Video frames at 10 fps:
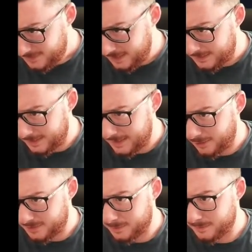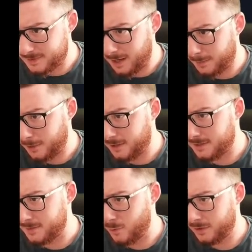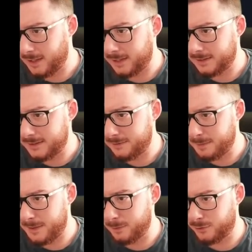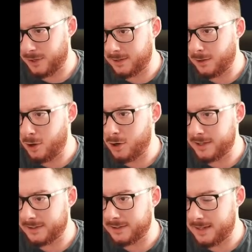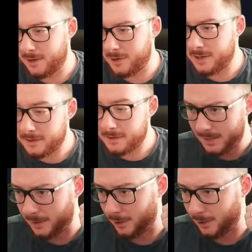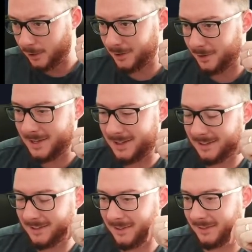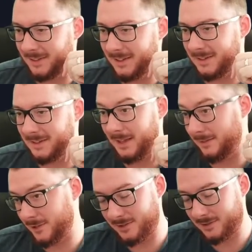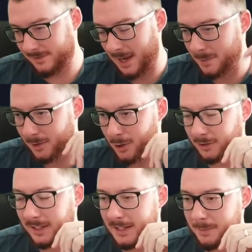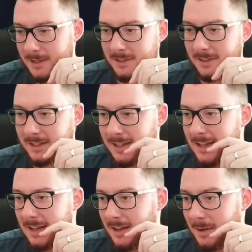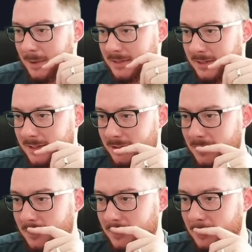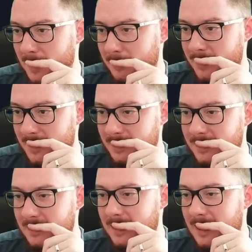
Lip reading: taking out some stop losses more than likely from people trying to long at this area that are, that just came to long late basically into the main resistance.